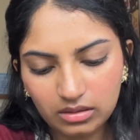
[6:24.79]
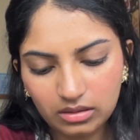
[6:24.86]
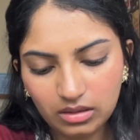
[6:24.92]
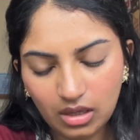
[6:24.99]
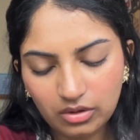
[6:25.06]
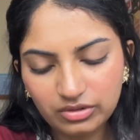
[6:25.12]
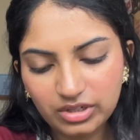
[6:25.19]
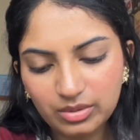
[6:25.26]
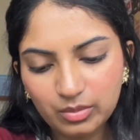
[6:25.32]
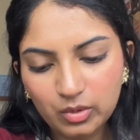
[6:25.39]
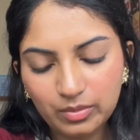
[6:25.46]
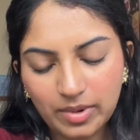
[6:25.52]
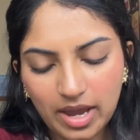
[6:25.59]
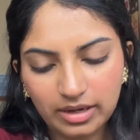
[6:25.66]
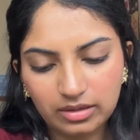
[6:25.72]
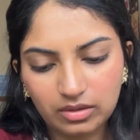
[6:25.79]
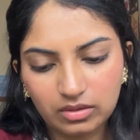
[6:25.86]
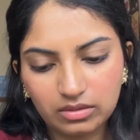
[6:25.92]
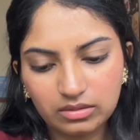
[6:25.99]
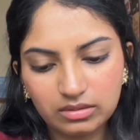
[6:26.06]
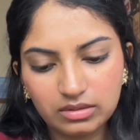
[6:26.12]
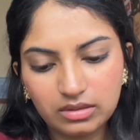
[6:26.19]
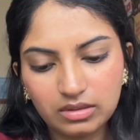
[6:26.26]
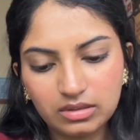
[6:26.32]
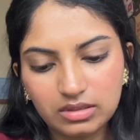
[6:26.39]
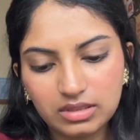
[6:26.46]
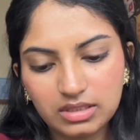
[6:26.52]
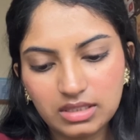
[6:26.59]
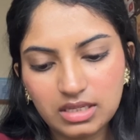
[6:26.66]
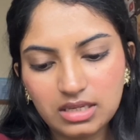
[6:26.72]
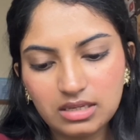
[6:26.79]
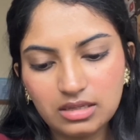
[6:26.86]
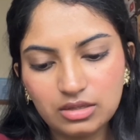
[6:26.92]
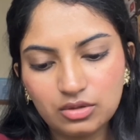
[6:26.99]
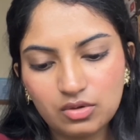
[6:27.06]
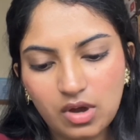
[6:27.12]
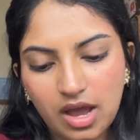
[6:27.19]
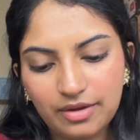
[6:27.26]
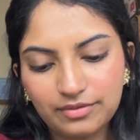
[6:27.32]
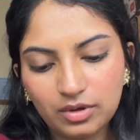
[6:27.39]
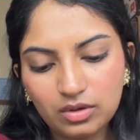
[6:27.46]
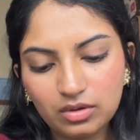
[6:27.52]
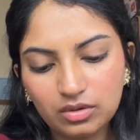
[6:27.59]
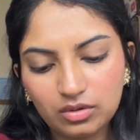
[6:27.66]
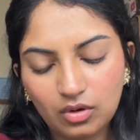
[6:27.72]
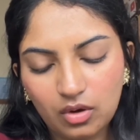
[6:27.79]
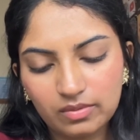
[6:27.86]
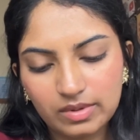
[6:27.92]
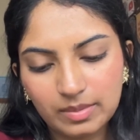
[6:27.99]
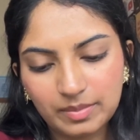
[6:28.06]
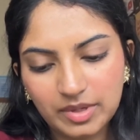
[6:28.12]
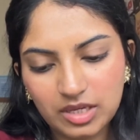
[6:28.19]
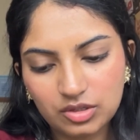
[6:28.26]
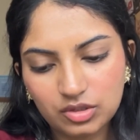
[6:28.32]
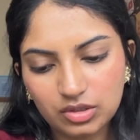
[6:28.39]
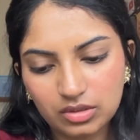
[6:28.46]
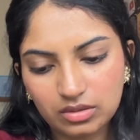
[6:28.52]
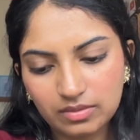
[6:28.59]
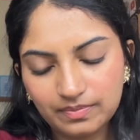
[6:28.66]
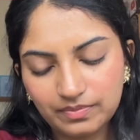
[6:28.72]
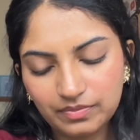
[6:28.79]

Now remove background. See, you have your novel page here.